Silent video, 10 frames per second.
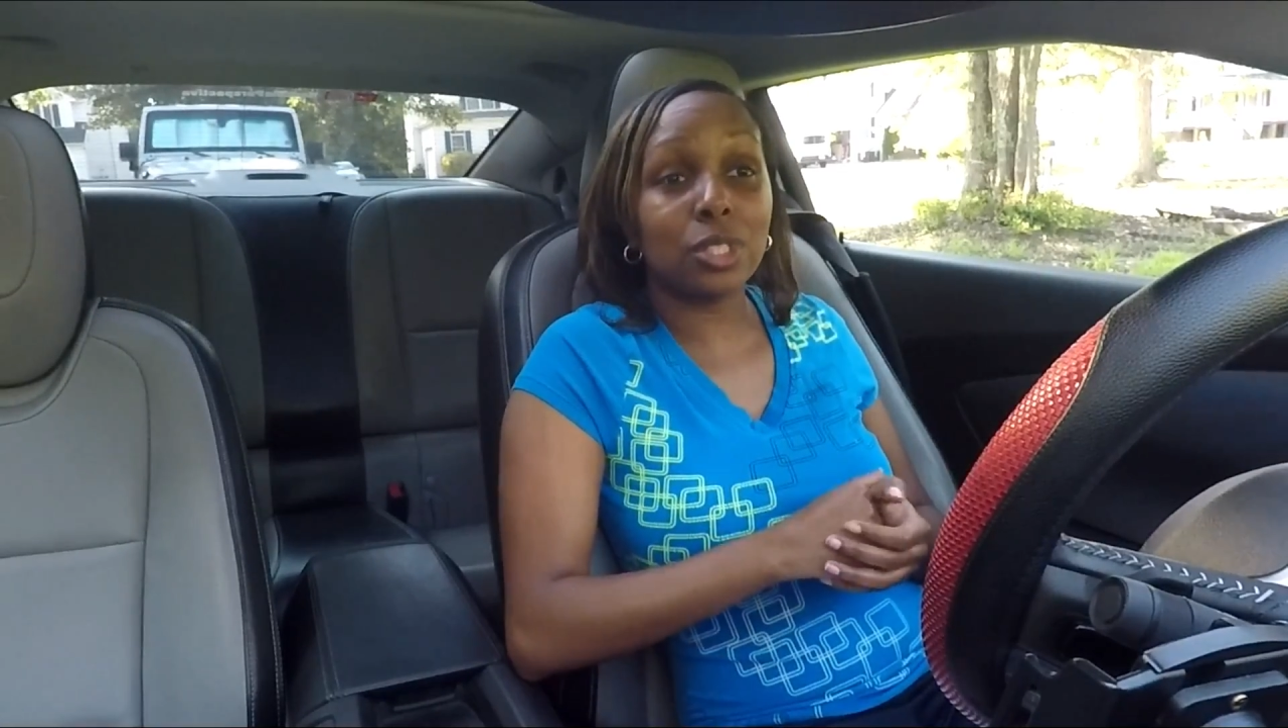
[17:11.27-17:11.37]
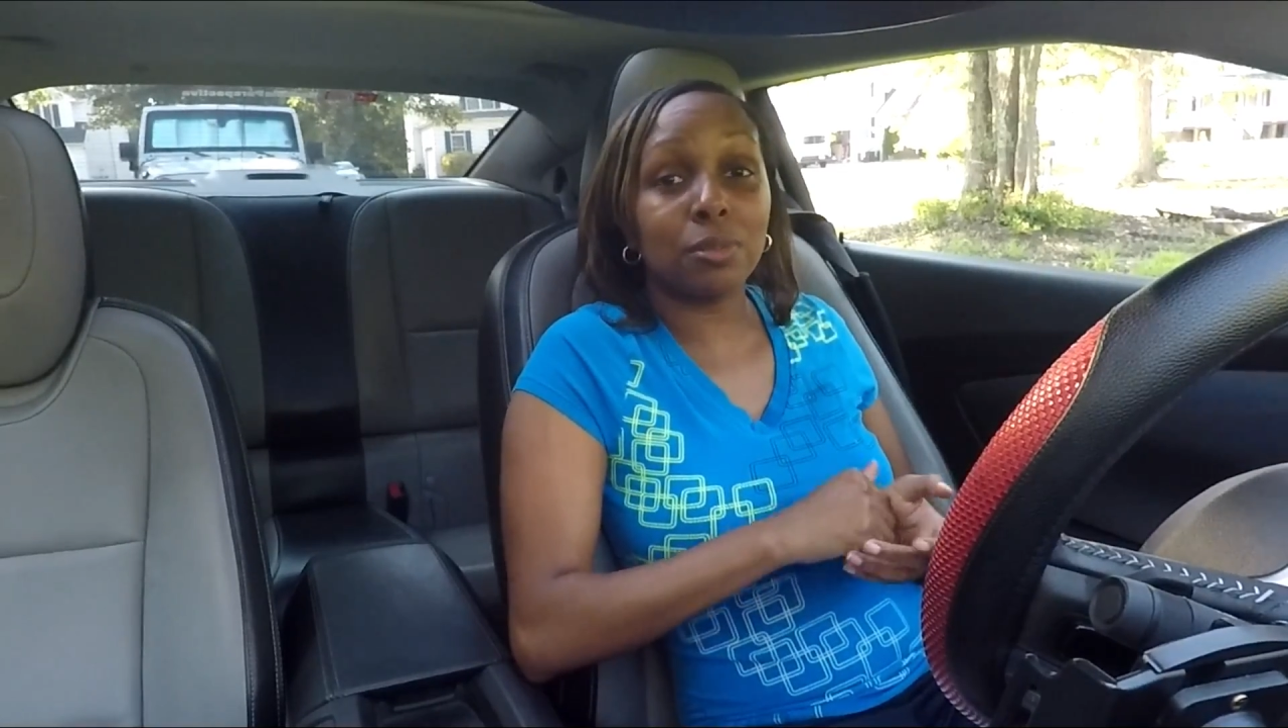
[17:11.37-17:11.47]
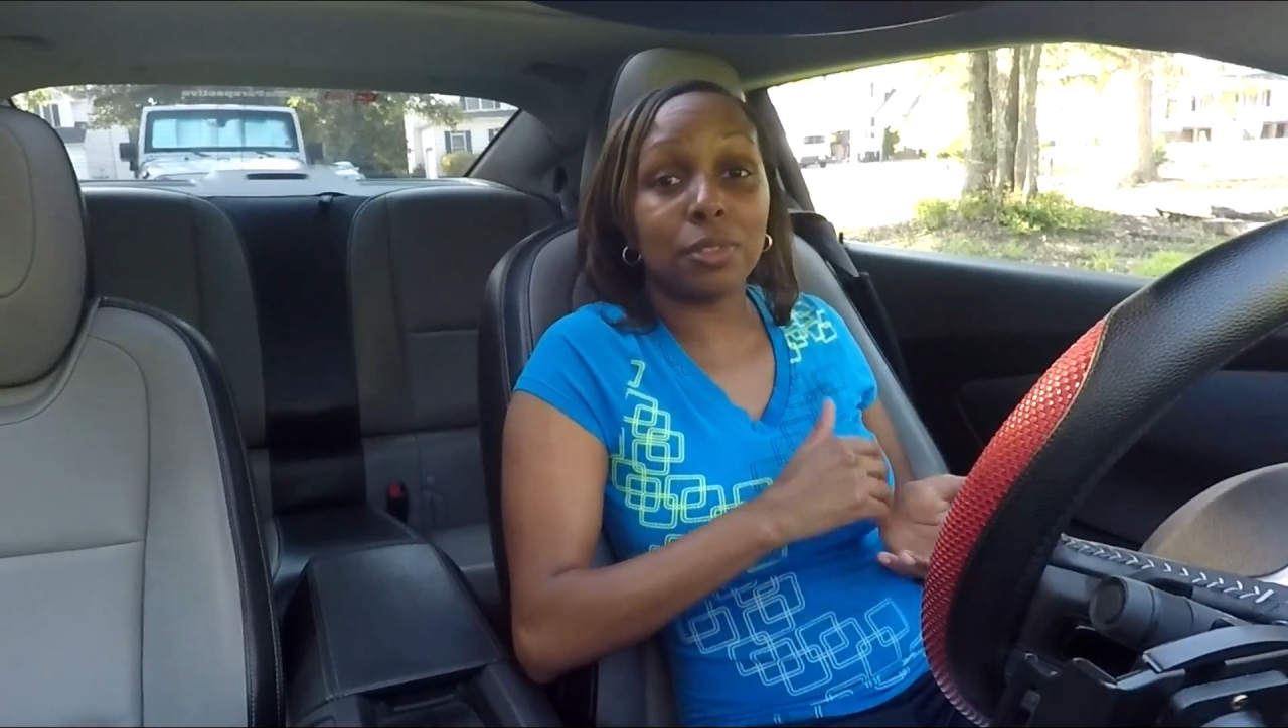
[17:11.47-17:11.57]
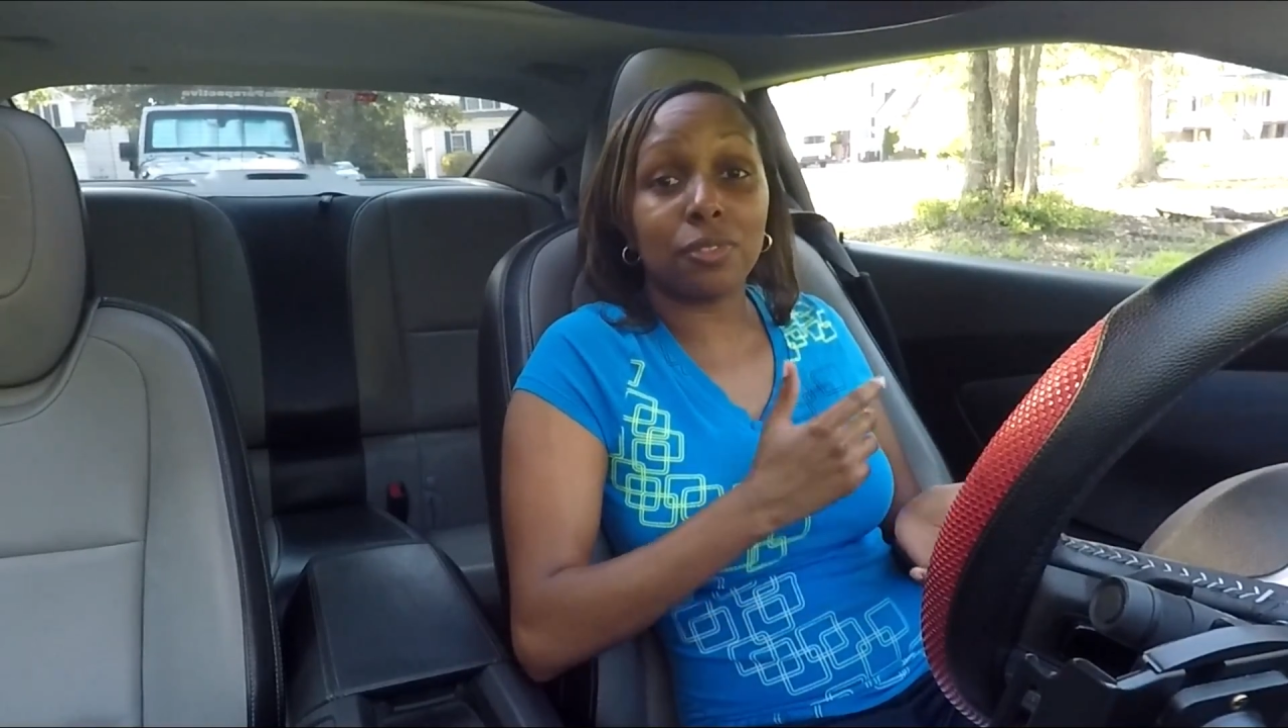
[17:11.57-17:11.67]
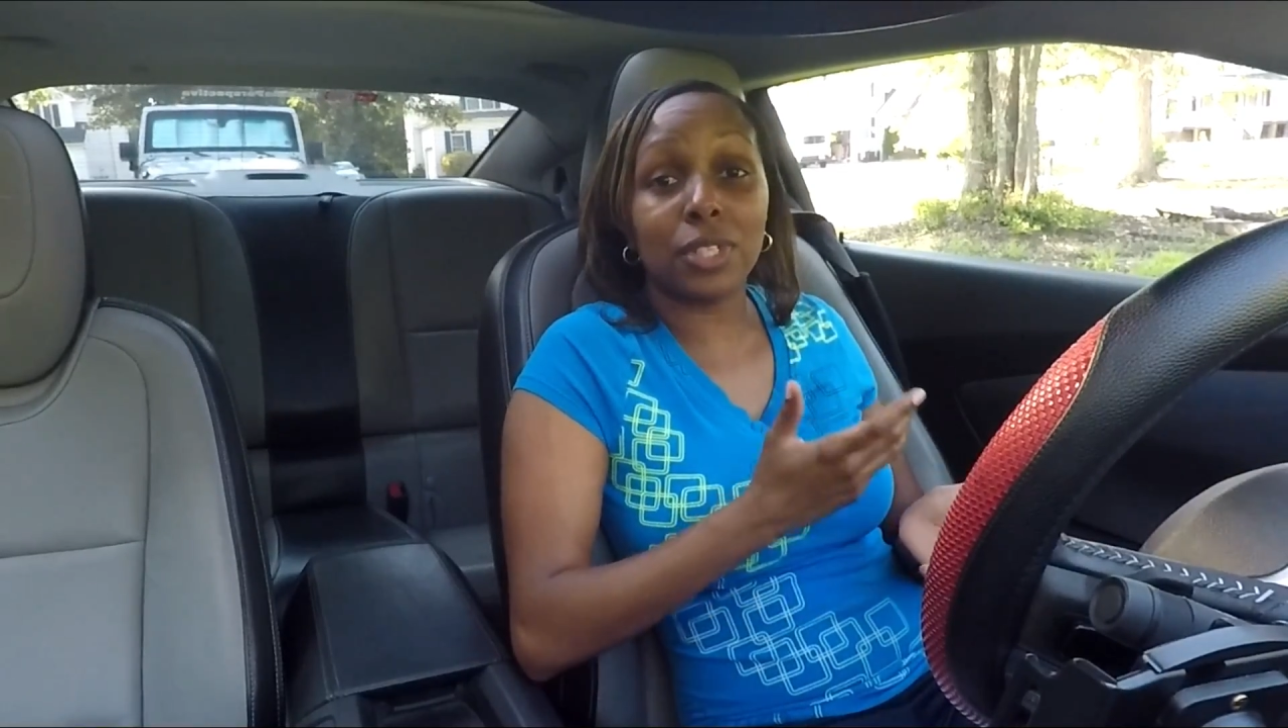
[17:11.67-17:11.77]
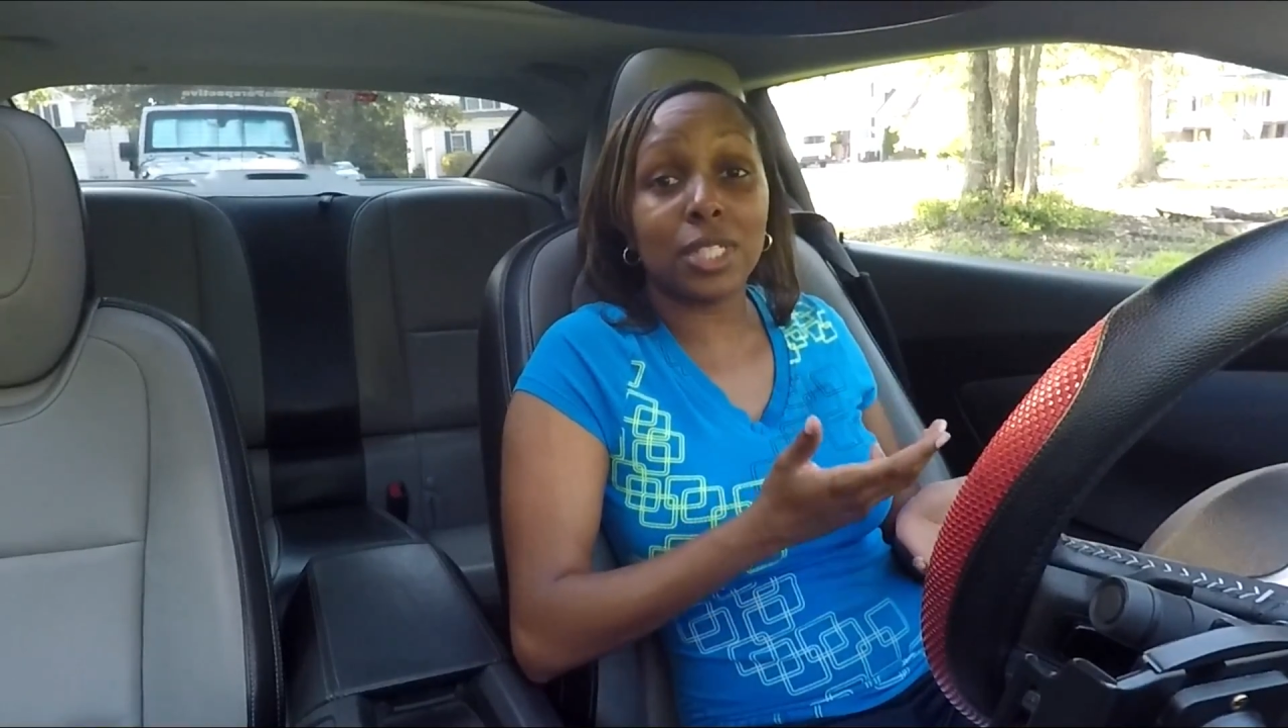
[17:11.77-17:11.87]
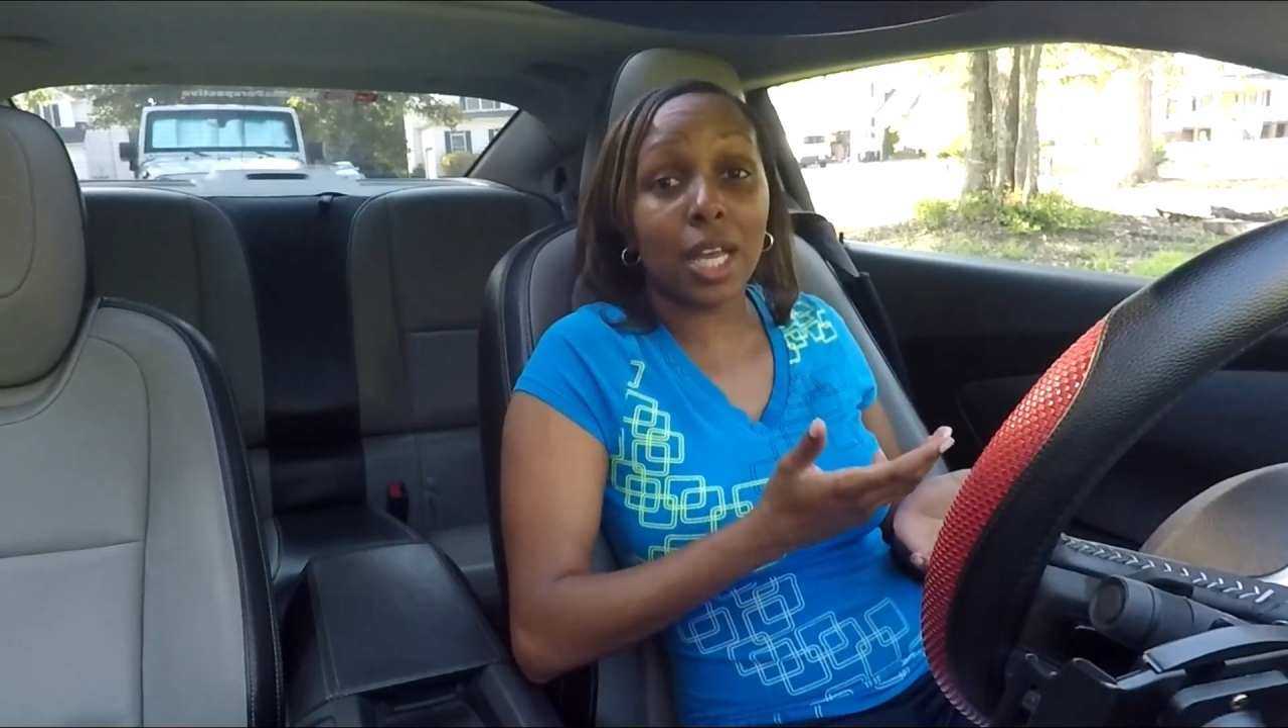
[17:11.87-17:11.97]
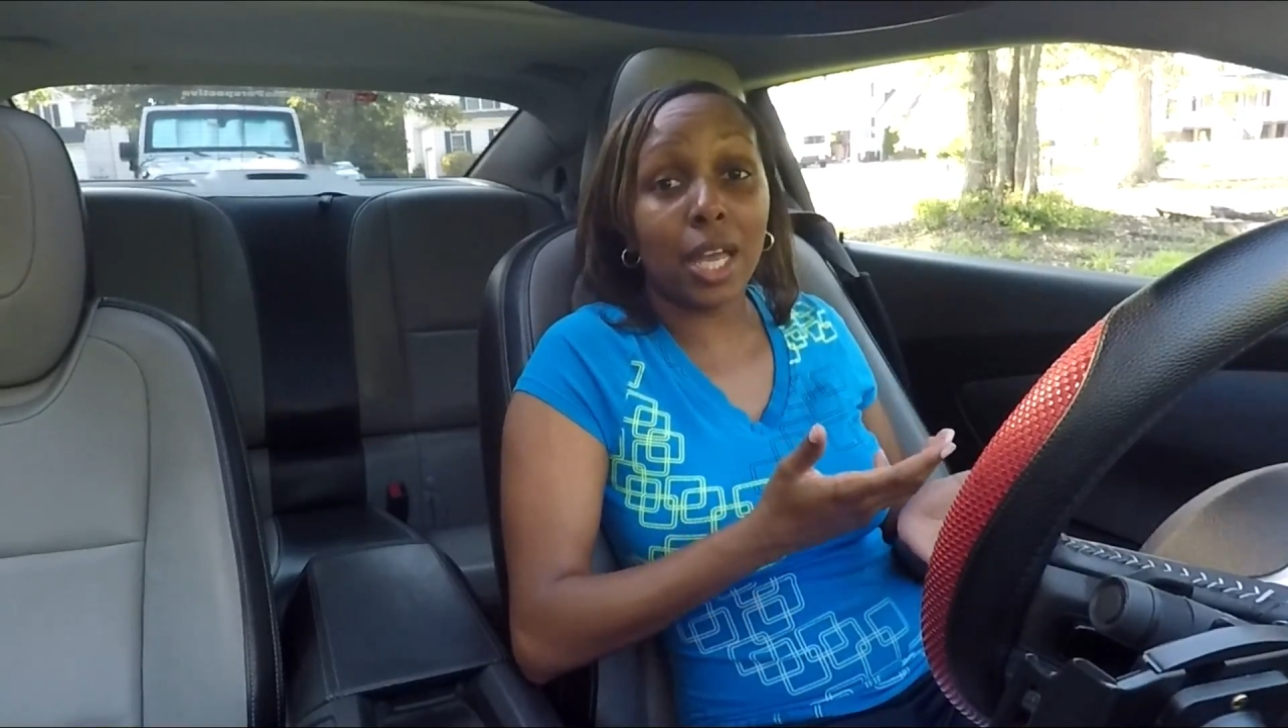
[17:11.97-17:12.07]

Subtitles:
some of the friends I